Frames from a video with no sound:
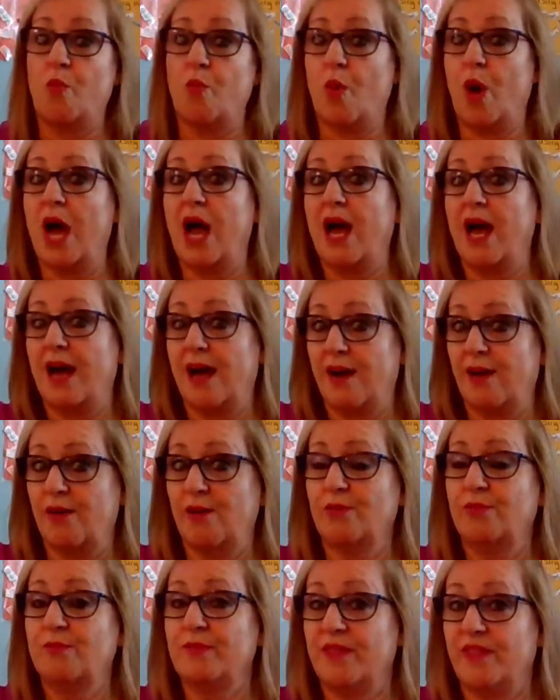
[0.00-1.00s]

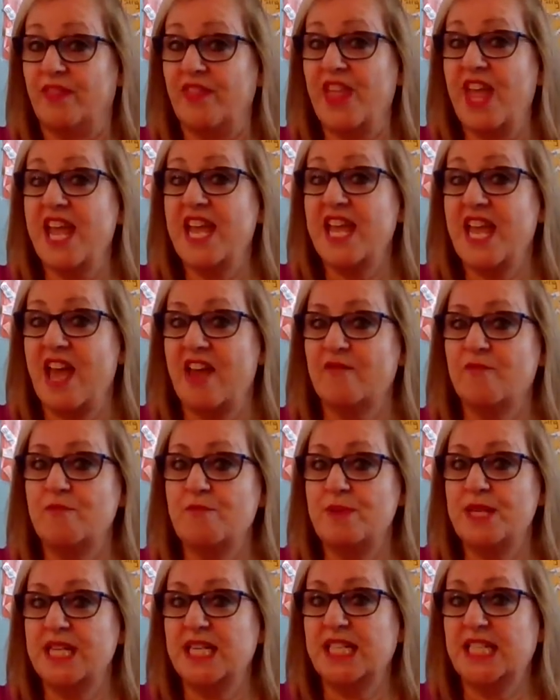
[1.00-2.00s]
Wow, they have
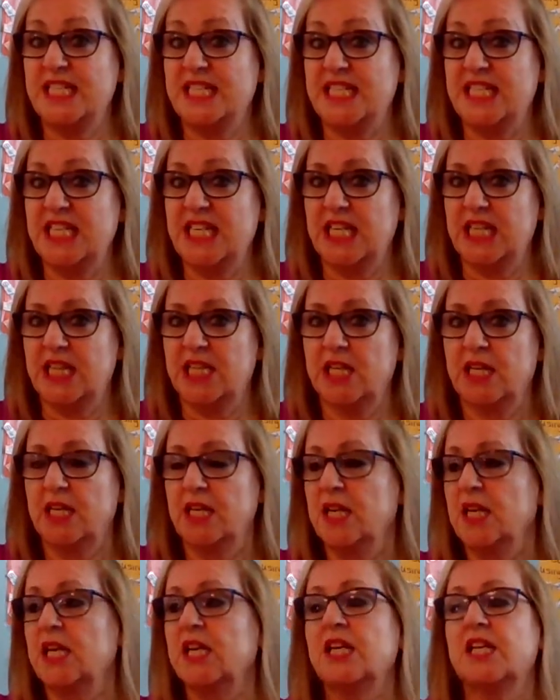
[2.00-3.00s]
big teeth
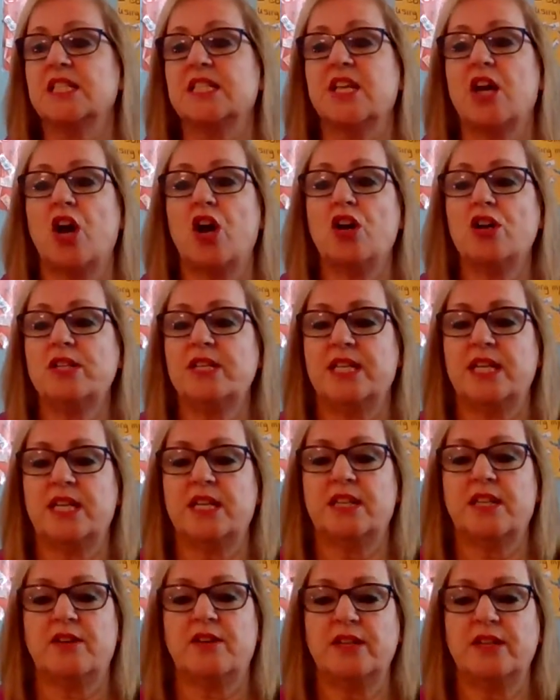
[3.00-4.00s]
because our
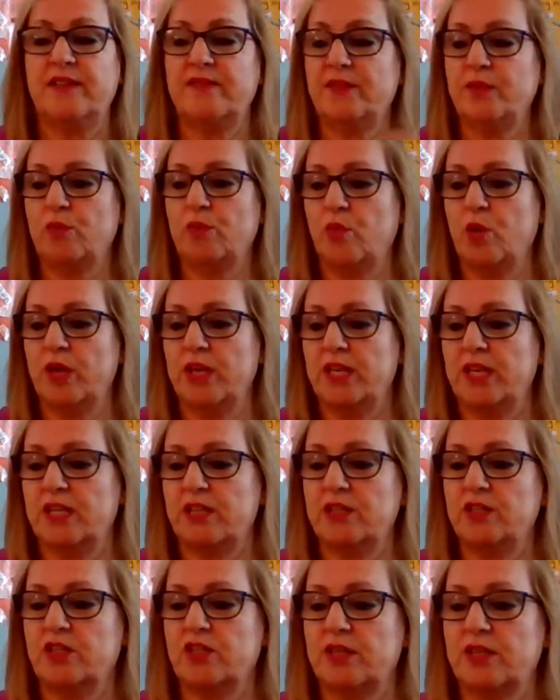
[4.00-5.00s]
teeth aren't even one
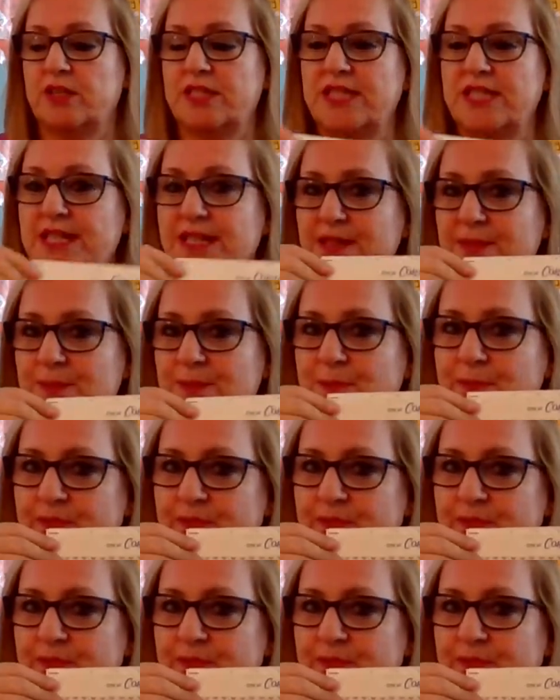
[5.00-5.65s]
inch. See?